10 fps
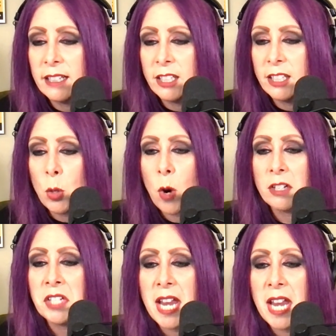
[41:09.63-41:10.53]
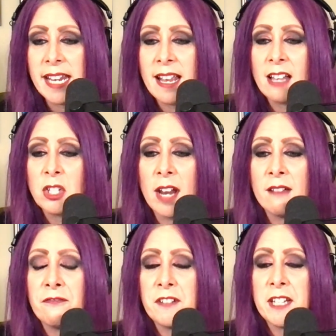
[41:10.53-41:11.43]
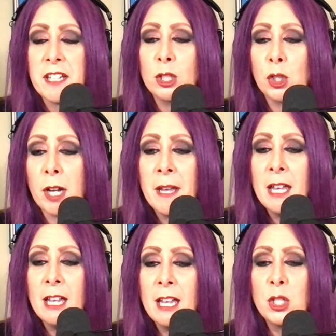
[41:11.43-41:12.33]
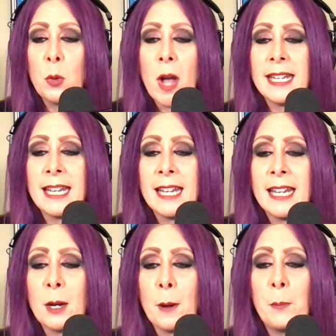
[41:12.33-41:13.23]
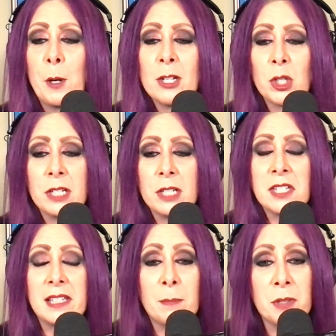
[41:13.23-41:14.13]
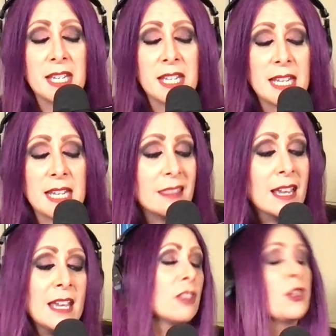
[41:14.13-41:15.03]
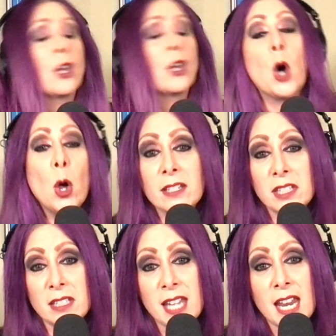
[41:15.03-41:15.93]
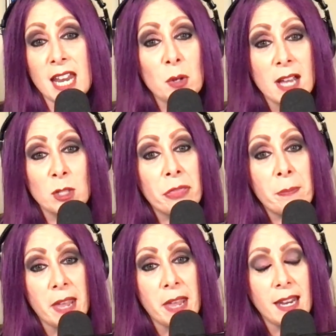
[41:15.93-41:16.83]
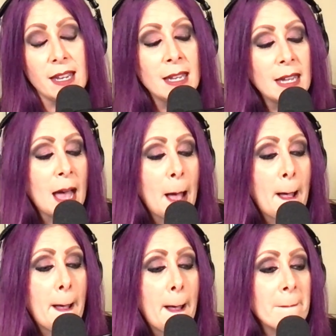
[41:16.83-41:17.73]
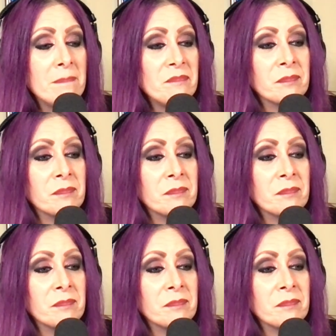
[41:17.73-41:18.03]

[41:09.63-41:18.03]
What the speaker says: You are taking us on a field trip. Do I need a permission slip, says Keith. The goal is to take you guys with me. The